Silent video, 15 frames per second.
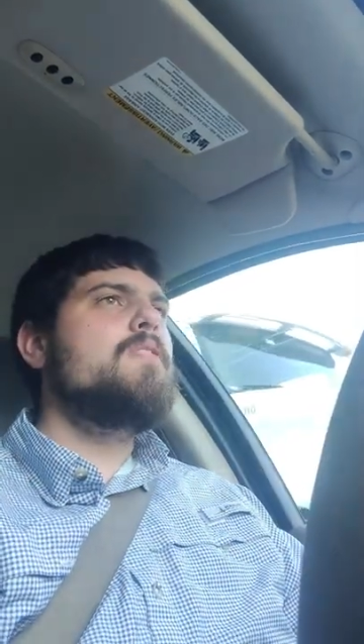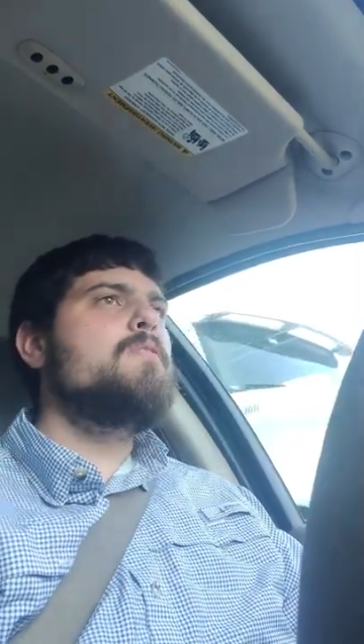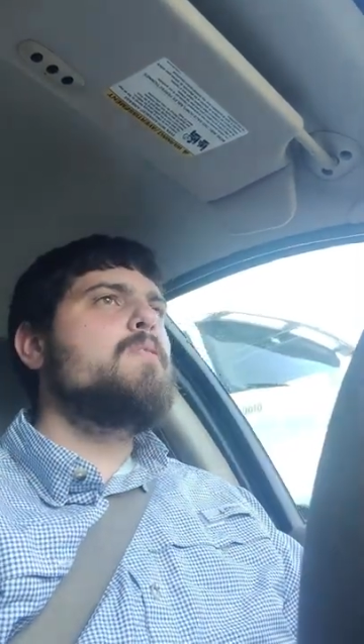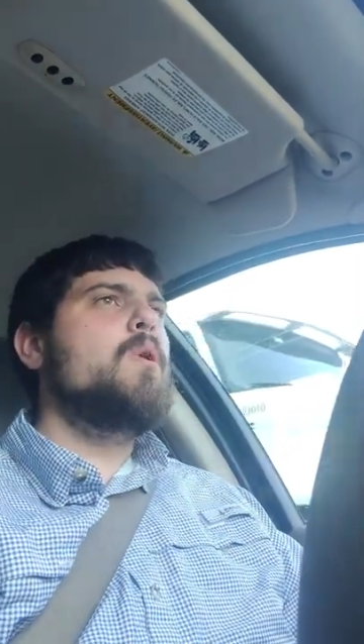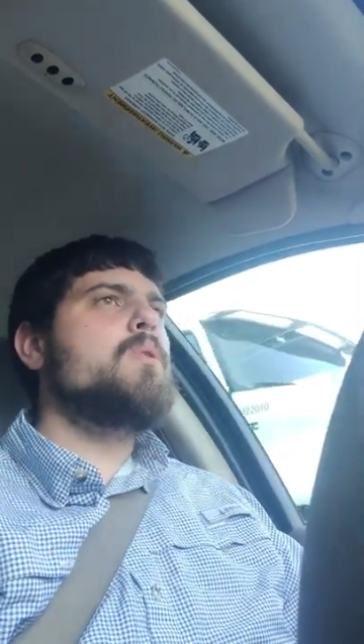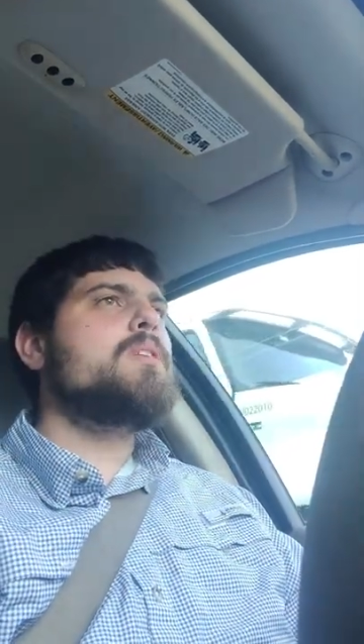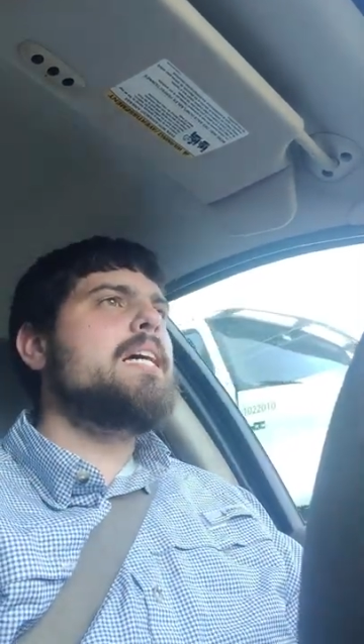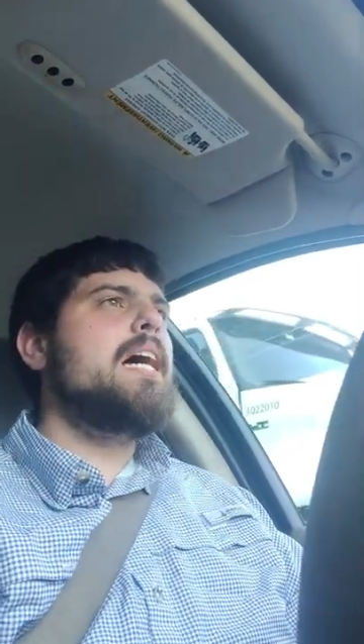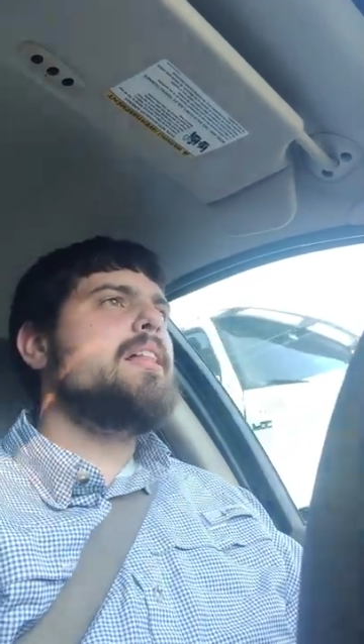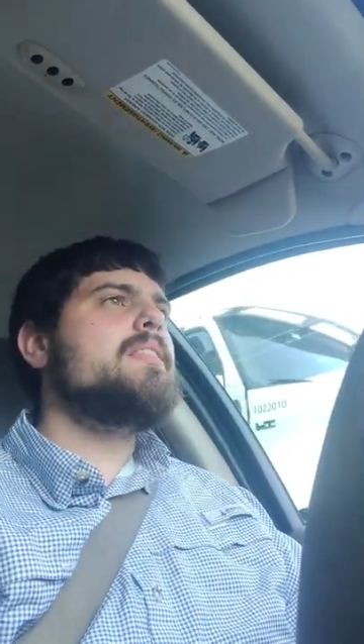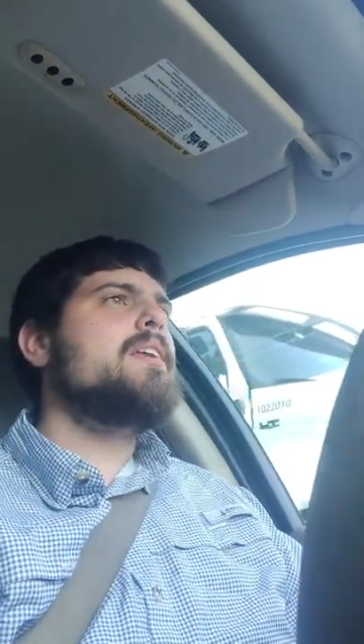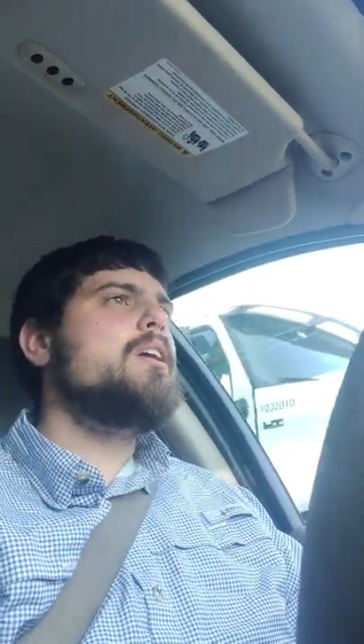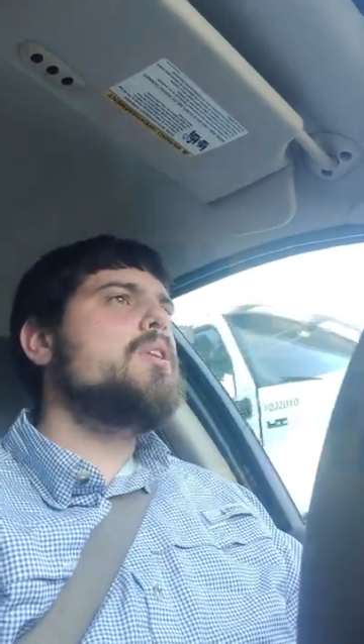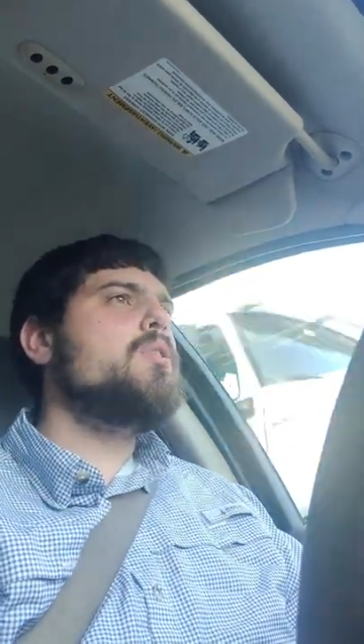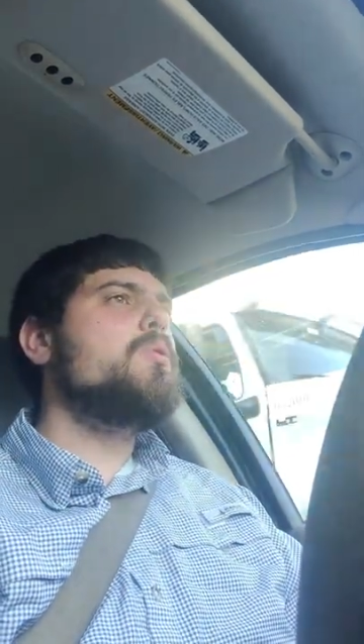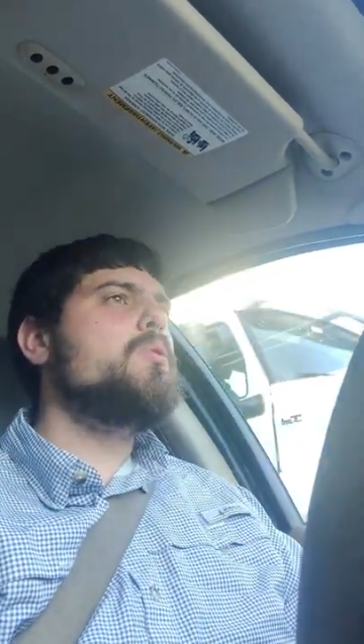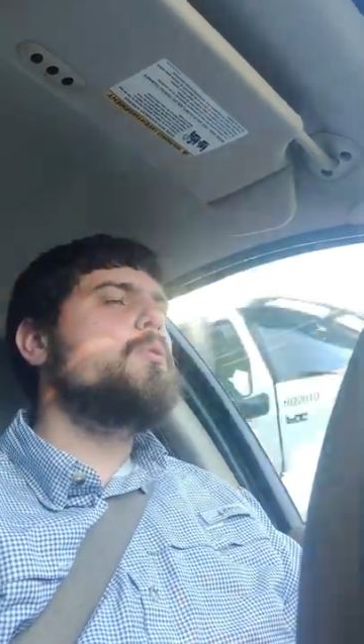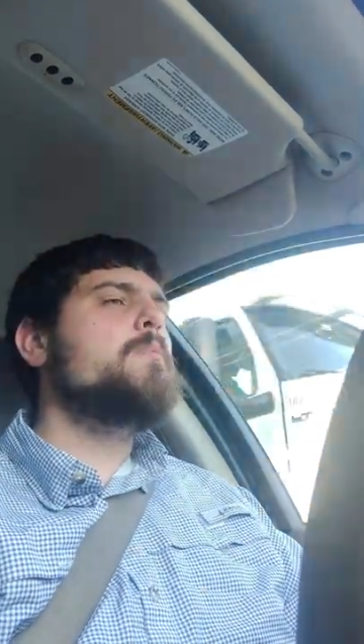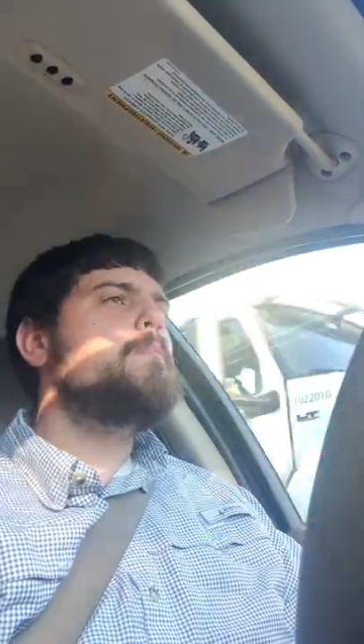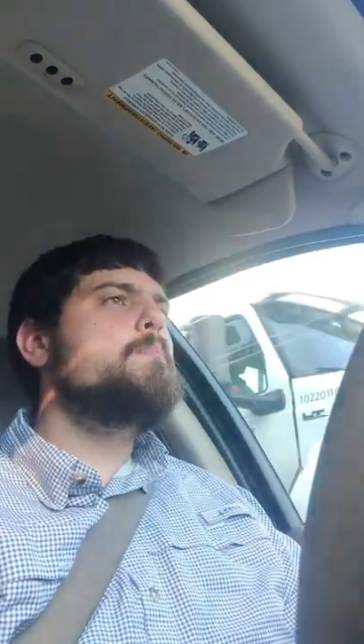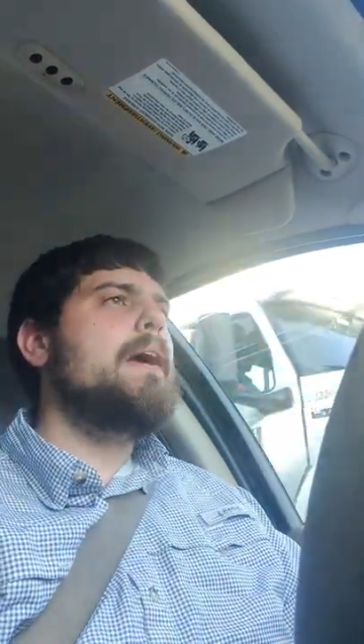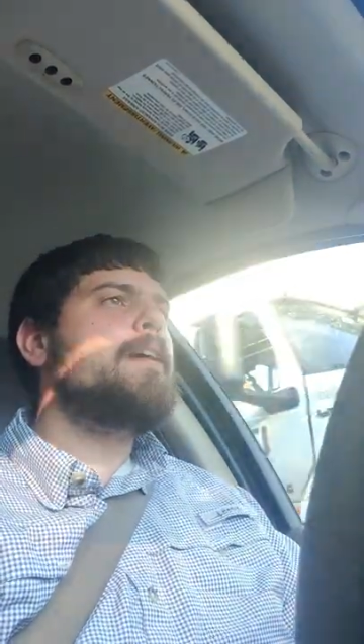folks out there who
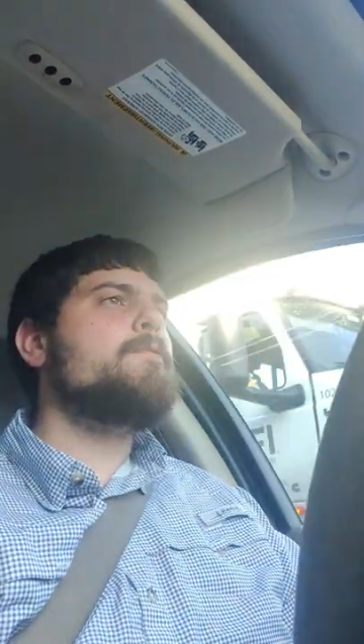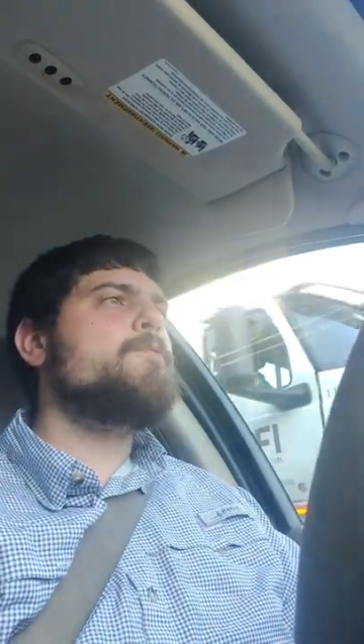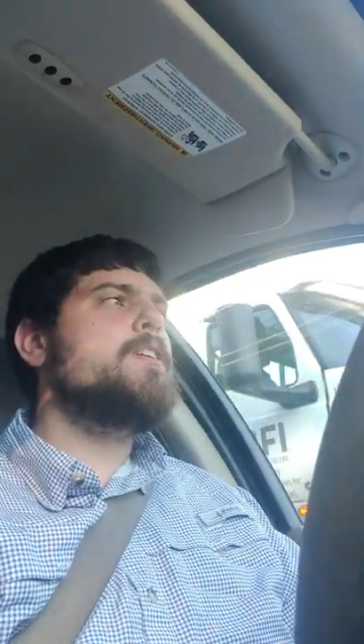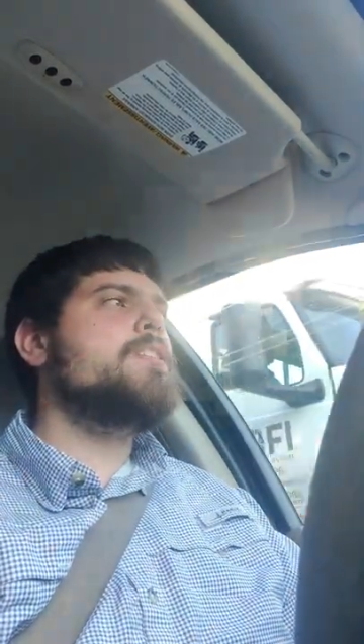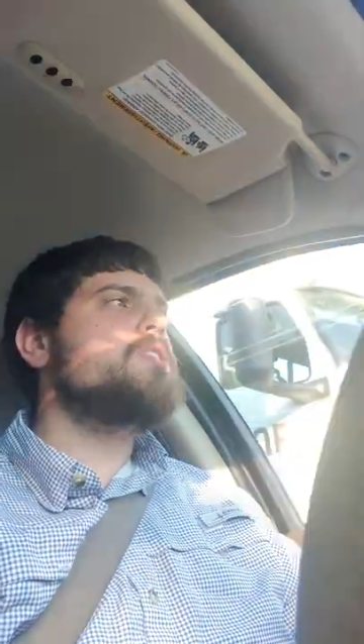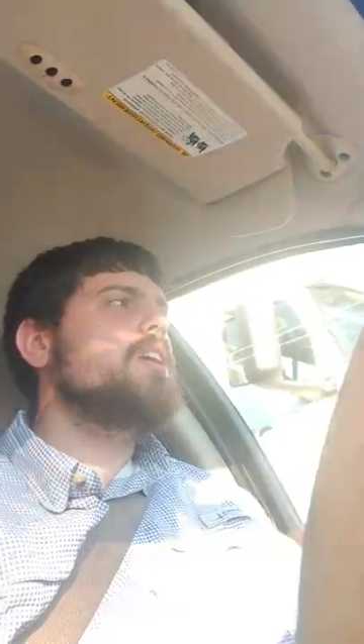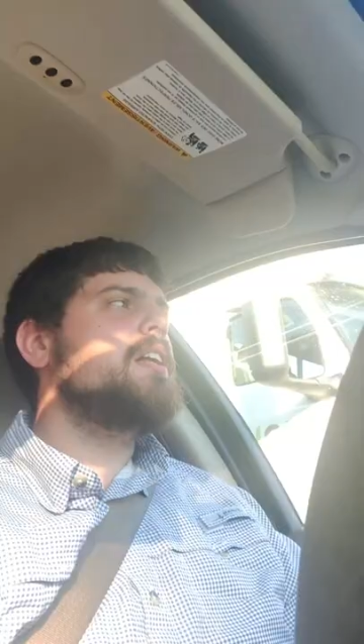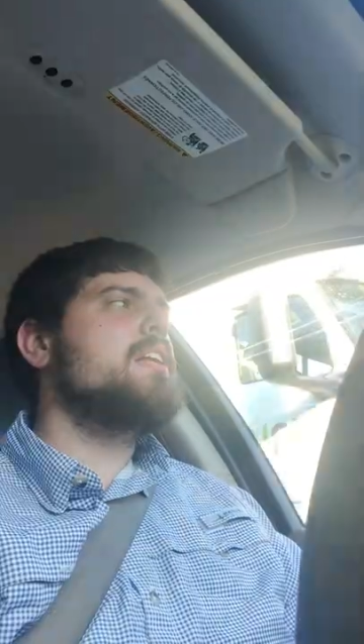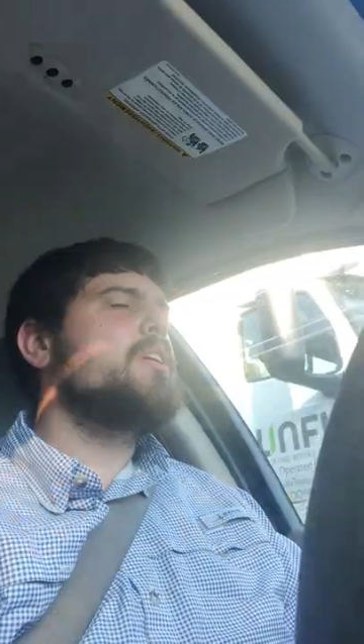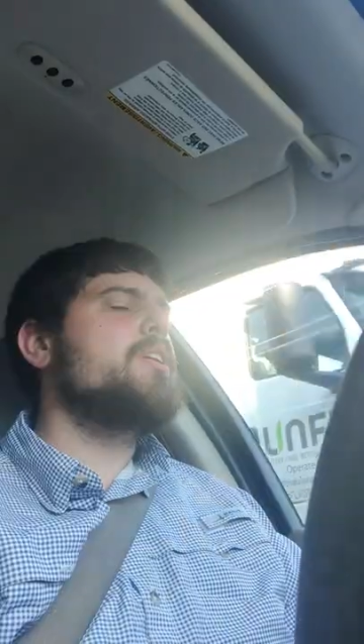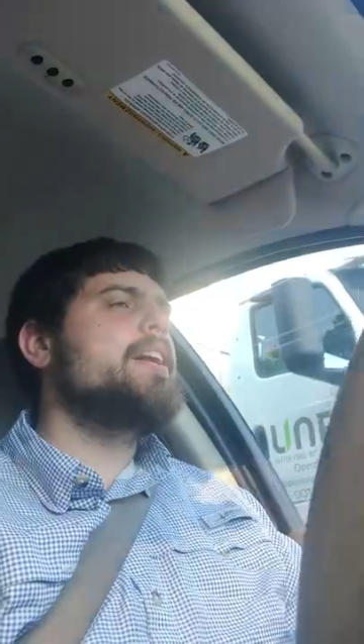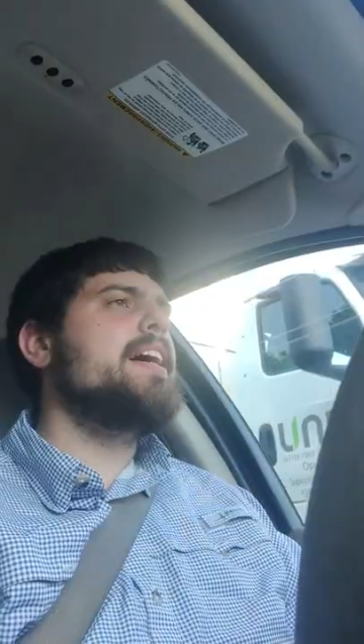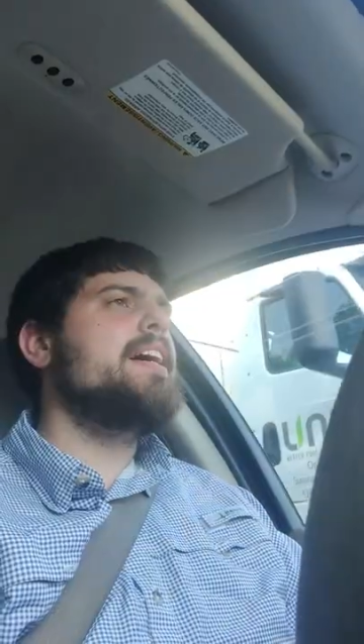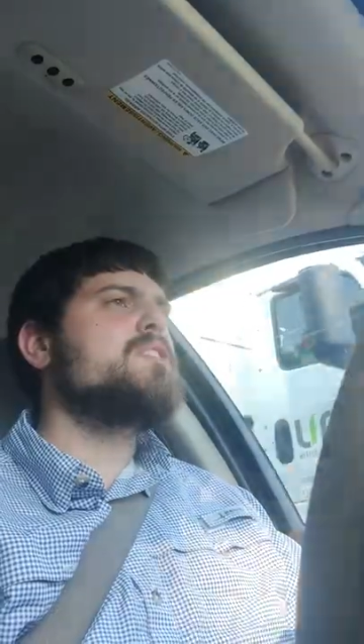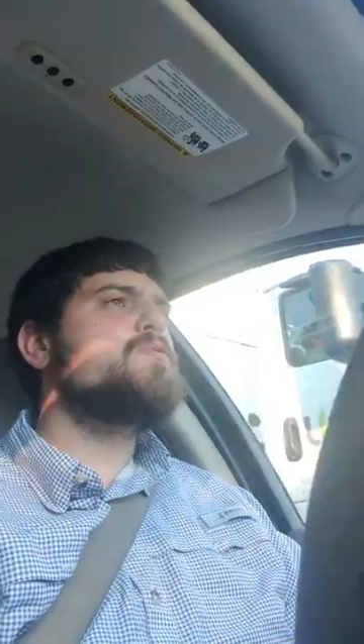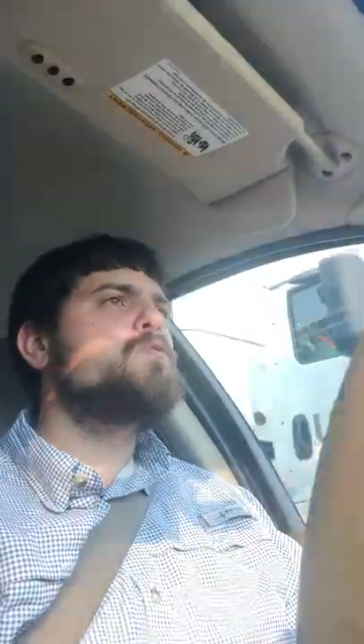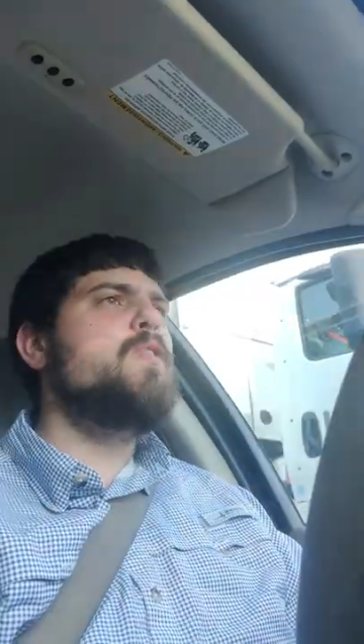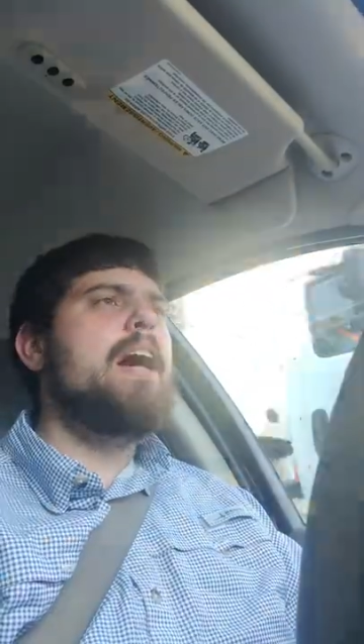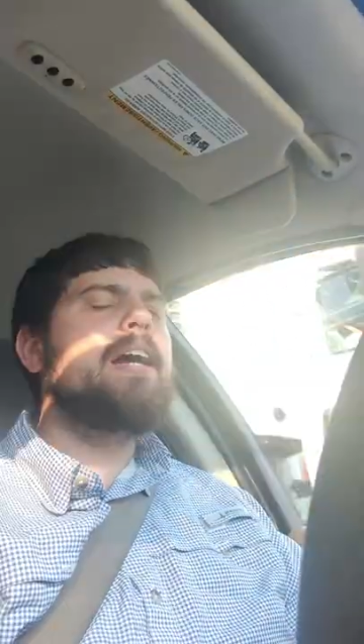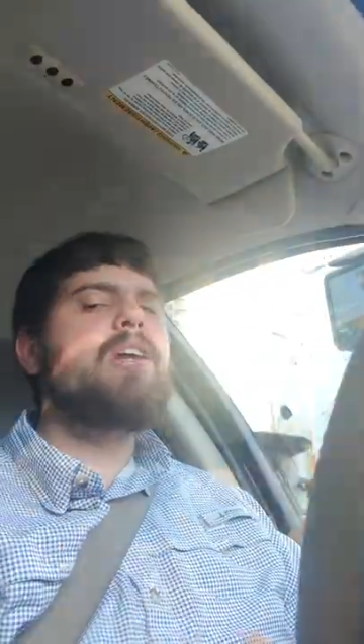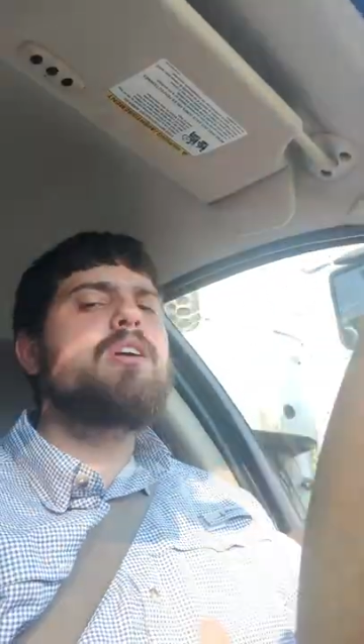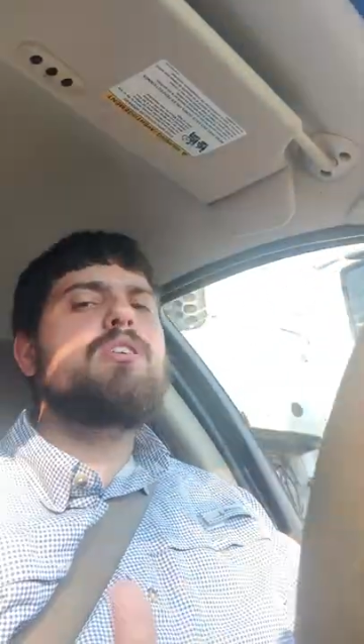make friends on the internet, is find